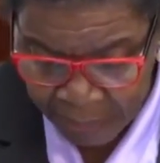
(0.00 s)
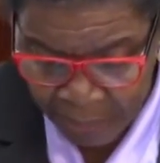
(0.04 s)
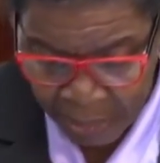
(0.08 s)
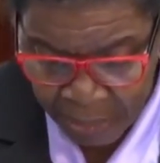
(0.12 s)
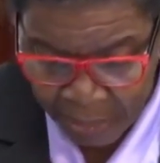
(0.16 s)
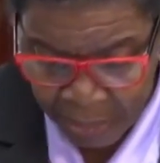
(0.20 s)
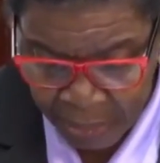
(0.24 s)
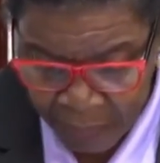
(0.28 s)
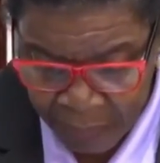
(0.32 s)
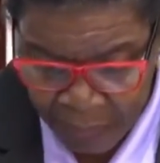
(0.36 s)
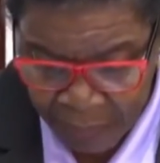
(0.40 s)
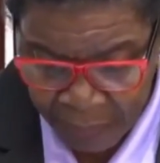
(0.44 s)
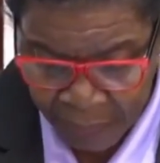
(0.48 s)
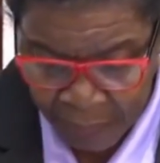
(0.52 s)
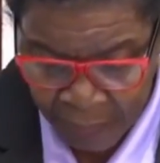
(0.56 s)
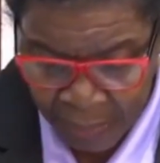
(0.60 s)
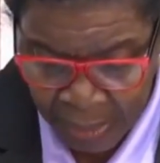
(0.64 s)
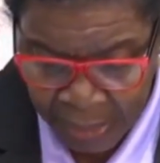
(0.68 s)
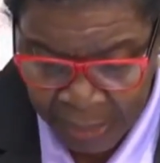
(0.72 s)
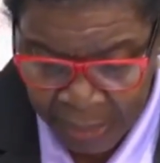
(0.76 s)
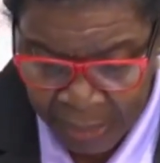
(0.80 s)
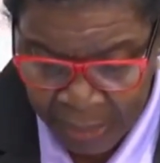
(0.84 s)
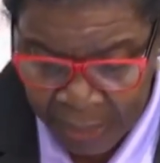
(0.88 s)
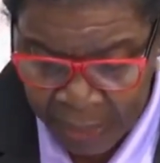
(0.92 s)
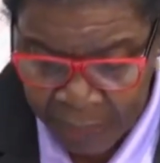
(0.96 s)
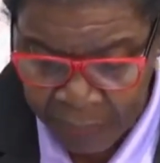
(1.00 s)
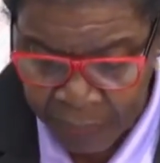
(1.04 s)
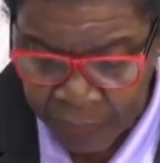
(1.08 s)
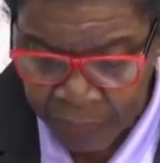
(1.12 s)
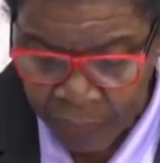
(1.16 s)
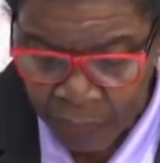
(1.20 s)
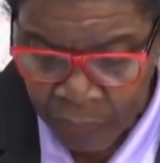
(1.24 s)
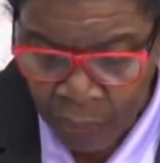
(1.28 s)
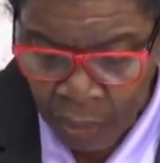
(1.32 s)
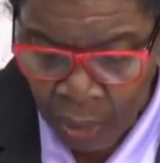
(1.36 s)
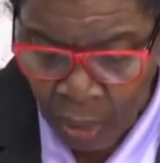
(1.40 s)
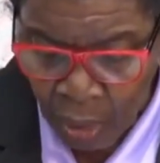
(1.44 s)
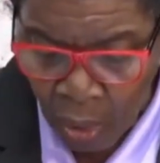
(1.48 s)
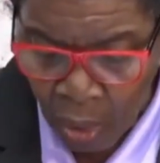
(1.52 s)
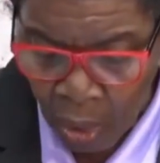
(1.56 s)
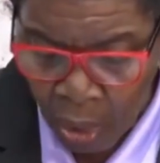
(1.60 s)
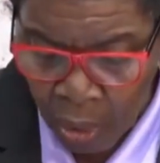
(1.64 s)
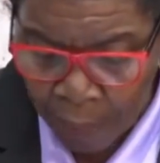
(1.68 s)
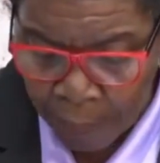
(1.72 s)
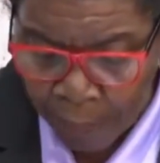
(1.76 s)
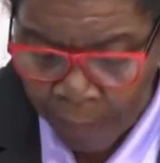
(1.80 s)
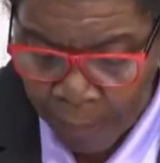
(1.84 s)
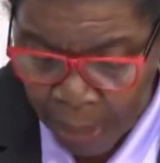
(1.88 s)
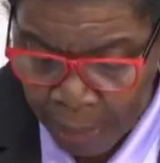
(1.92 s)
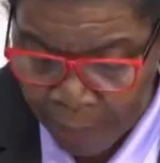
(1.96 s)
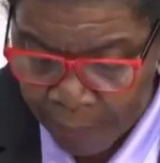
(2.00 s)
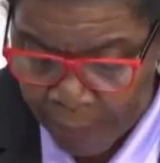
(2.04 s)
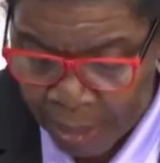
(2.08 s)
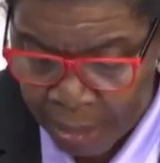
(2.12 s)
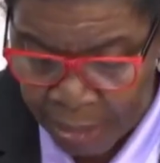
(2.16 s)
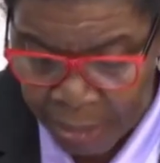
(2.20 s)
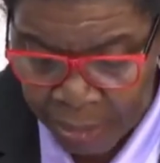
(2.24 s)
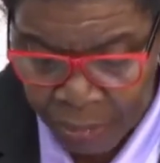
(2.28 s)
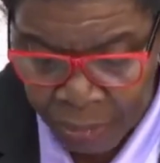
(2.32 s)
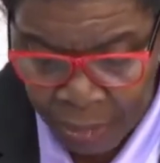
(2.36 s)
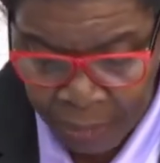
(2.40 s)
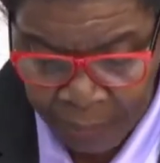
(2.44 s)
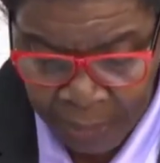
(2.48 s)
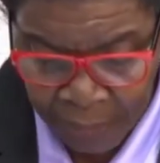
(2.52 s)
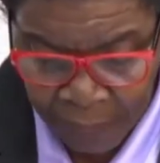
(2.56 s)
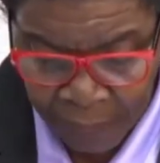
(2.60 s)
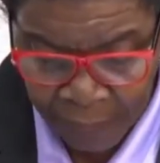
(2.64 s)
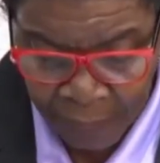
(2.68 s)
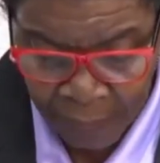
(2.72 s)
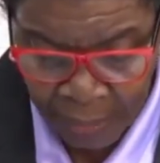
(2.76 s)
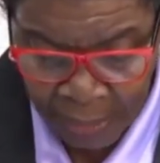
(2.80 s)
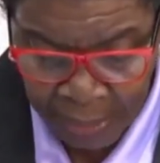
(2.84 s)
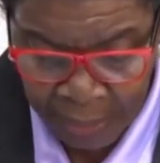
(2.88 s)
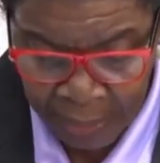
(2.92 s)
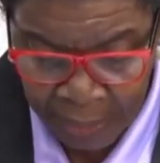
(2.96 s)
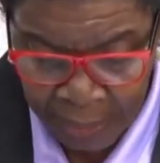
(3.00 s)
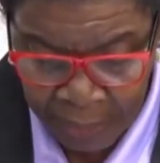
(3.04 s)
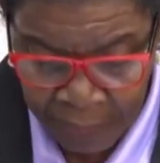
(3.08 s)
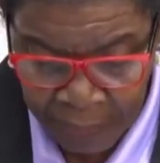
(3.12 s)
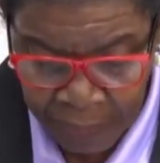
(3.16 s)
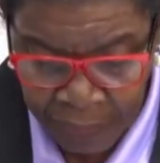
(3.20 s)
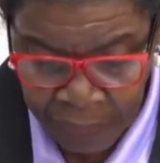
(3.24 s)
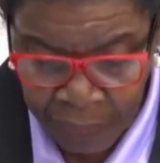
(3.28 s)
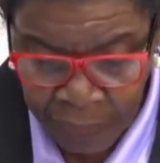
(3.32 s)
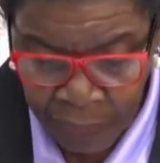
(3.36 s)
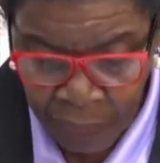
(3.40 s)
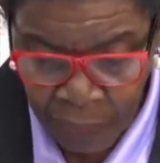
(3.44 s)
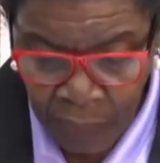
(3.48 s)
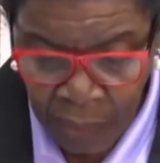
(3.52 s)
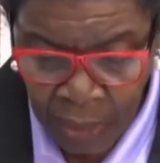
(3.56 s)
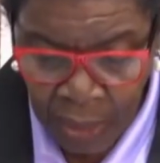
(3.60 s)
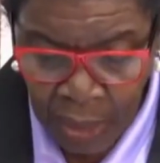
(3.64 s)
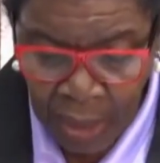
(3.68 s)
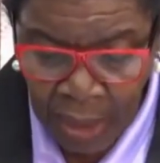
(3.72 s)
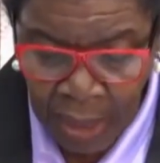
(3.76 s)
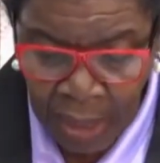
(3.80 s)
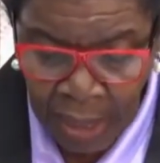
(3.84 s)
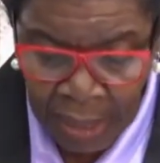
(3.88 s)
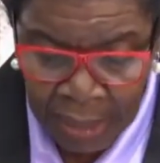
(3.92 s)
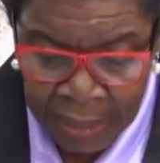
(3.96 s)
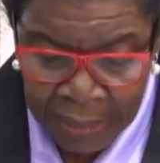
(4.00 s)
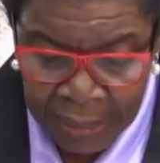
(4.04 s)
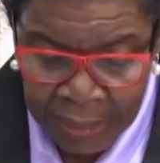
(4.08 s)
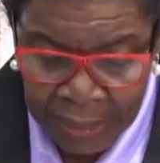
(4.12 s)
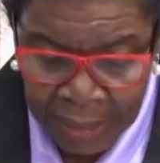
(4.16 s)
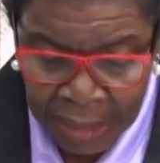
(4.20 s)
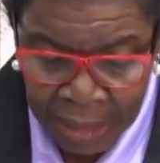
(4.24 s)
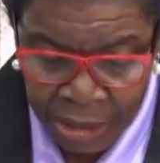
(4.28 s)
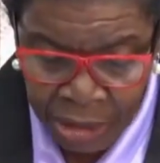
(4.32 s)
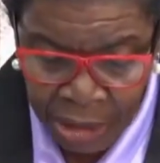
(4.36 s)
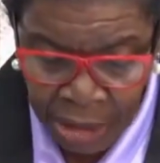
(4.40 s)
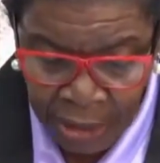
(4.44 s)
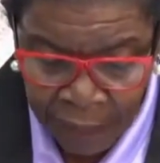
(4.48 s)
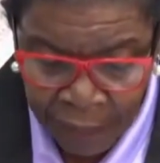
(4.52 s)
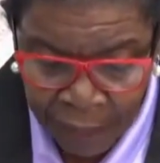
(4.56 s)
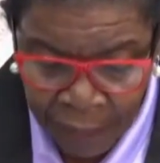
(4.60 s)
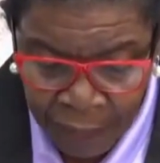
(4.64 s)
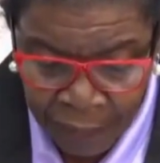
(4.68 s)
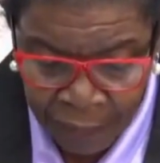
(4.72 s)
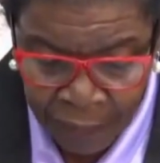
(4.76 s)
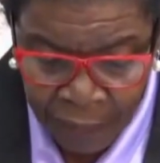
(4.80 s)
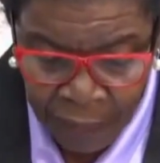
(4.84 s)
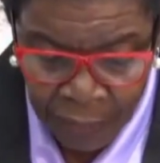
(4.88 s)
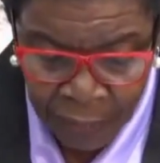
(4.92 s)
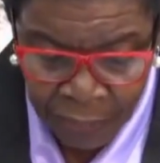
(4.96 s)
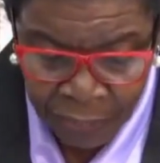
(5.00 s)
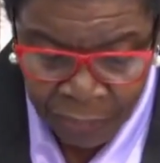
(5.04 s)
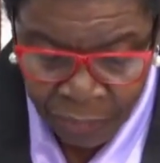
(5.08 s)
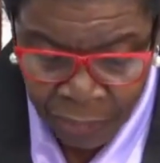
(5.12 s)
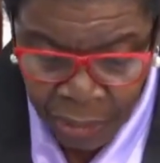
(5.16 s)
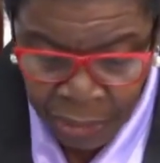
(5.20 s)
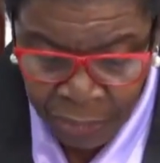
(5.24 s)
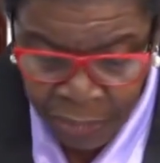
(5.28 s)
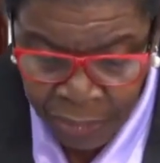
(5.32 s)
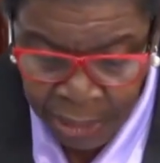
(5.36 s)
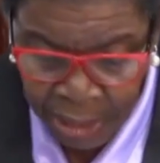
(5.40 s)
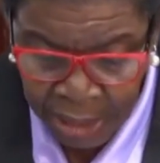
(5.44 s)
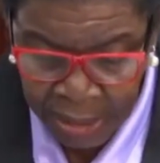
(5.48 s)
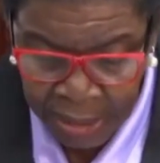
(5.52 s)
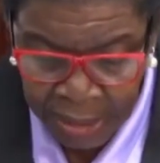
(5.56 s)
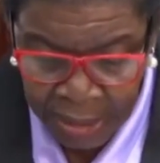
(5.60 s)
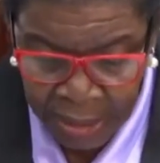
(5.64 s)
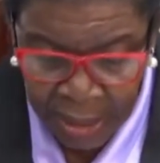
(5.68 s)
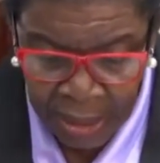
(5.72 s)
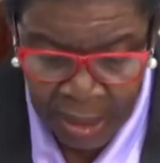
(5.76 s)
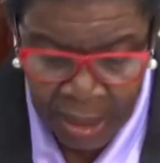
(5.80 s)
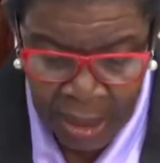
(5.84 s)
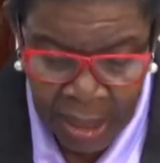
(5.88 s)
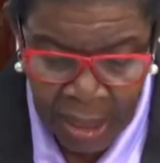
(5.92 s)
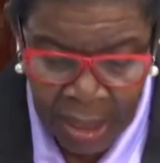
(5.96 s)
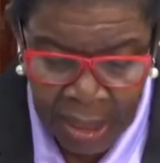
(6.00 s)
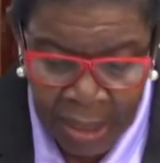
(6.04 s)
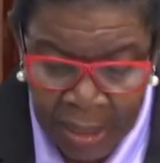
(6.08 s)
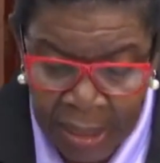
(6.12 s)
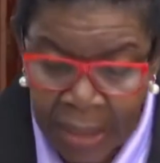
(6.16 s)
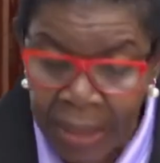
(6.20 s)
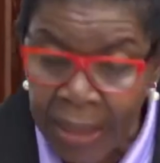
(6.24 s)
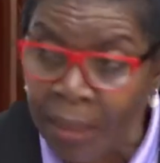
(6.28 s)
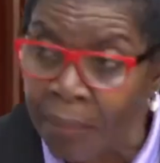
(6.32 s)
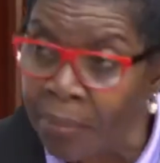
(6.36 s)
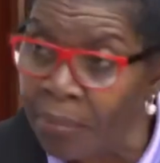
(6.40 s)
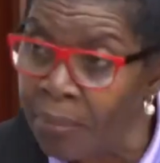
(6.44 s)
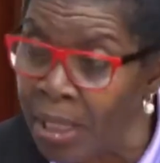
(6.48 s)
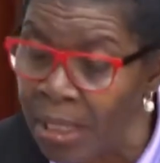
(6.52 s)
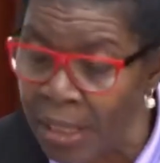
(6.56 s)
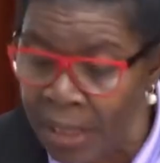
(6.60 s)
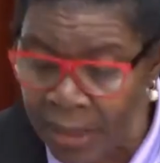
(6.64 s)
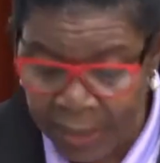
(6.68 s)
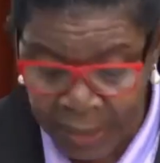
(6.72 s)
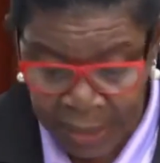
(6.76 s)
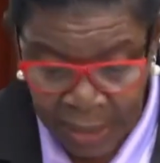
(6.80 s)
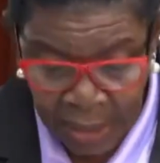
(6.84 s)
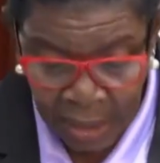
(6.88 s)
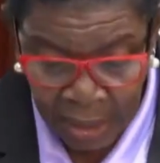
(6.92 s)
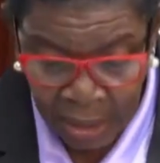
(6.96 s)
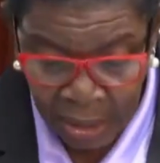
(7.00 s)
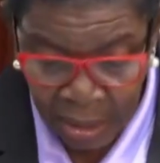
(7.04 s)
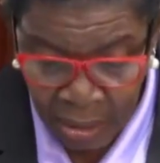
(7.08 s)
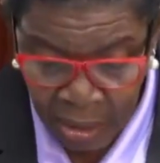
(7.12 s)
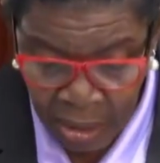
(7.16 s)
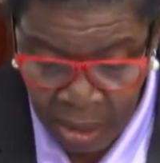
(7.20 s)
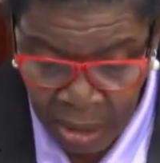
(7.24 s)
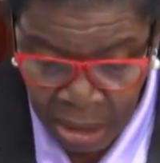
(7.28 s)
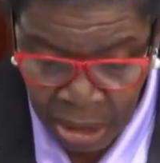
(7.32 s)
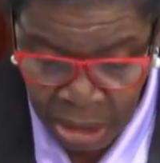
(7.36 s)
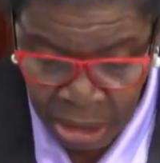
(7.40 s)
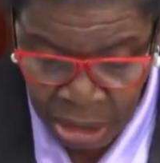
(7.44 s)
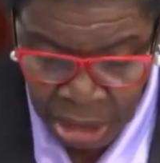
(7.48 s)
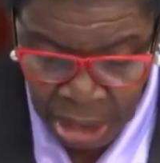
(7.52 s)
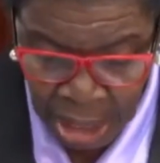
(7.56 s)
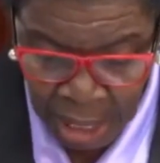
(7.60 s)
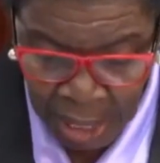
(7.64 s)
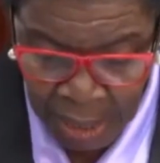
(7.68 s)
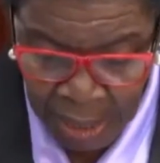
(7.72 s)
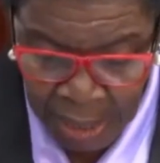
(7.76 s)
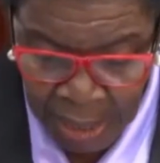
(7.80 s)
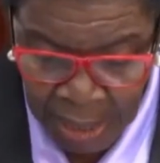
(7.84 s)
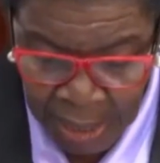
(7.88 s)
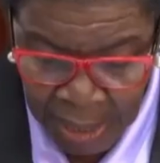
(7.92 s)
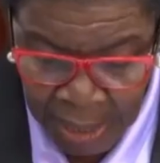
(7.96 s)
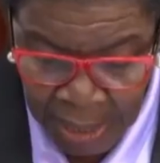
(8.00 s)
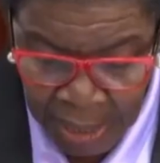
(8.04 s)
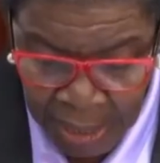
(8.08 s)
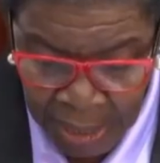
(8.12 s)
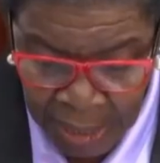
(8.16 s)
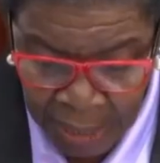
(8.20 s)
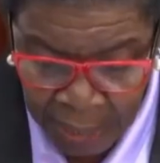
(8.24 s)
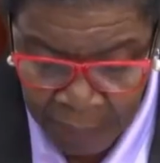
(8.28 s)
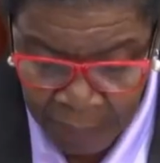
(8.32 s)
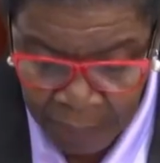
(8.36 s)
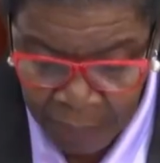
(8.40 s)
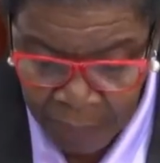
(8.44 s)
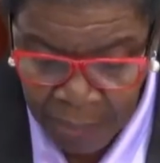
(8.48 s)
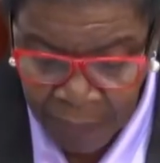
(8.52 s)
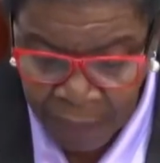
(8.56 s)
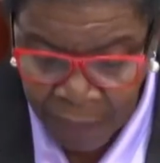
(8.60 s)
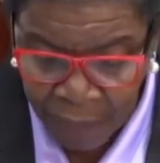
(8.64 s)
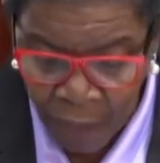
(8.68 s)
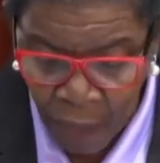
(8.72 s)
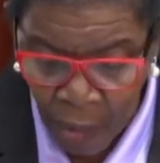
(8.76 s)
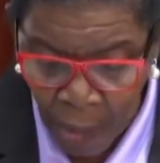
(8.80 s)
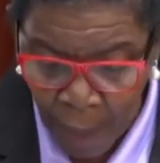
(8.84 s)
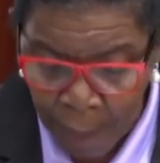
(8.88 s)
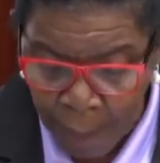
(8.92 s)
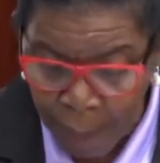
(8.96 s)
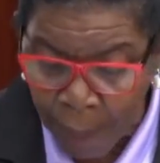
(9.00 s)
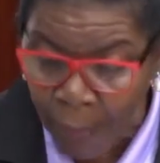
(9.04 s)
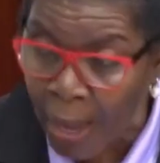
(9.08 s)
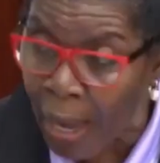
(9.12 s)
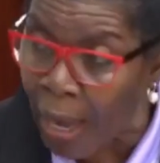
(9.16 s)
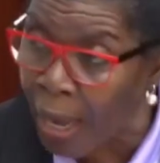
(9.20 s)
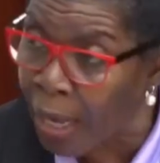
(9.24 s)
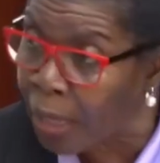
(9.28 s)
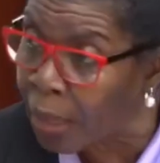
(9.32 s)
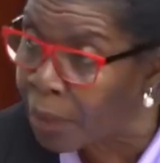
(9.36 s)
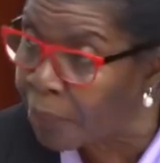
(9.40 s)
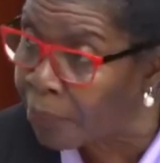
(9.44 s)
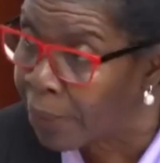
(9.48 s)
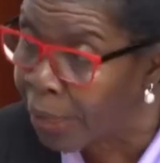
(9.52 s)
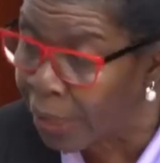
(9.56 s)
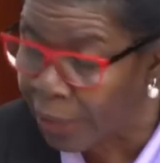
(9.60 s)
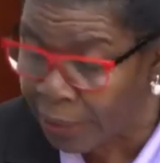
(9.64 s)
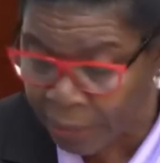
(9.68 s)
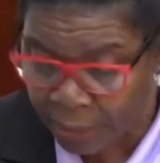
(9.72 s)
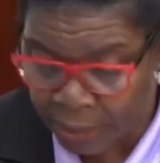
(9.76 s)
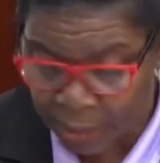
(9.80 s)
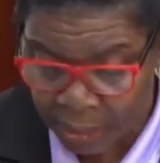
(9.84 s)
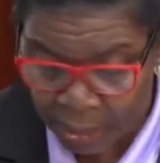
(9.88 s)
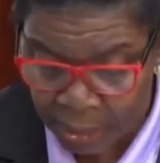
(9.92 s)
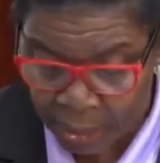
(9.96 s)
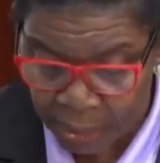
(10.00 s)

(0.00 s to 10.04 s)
of the fund, all payments from the fund. And Section 53 reads, the minister shall lay before Parliament